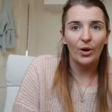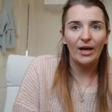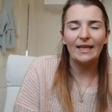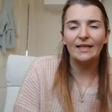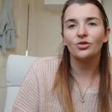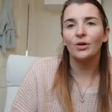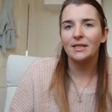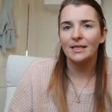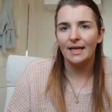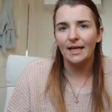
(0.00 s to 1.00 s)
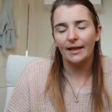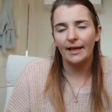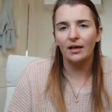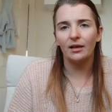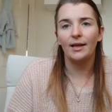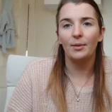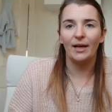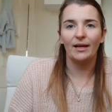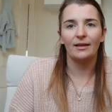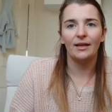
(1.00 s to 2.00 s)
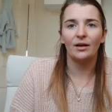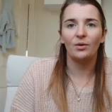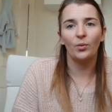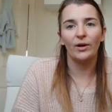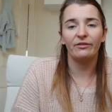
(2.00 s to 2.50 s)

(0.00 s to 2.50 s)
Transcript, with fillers: But anything drastic like a limb lengthening,